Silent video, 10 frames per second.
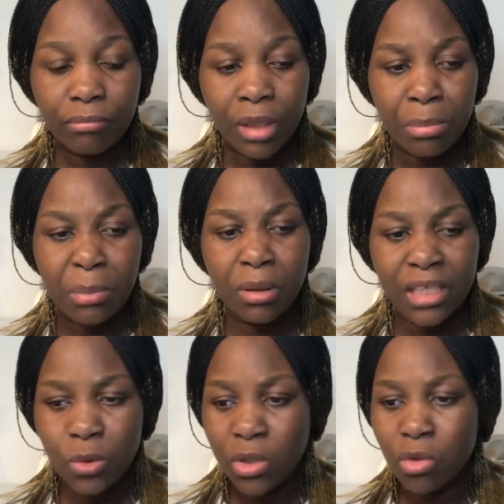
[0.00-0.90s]
People
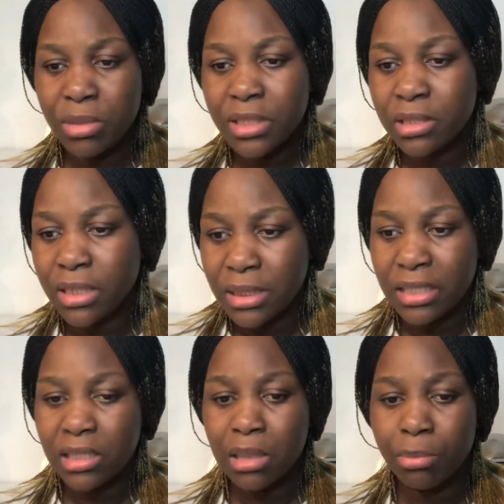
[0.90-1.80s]
that when you meet, there's
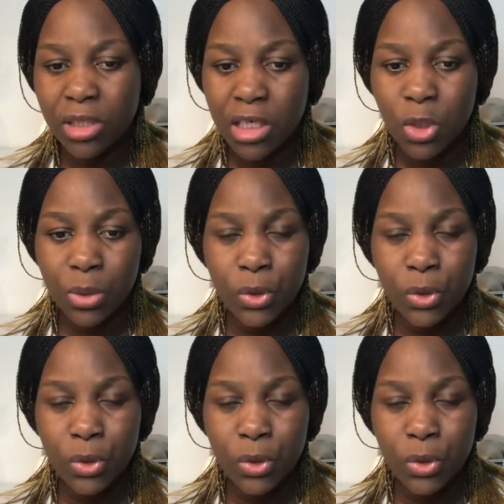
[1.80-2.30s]
nothing important you will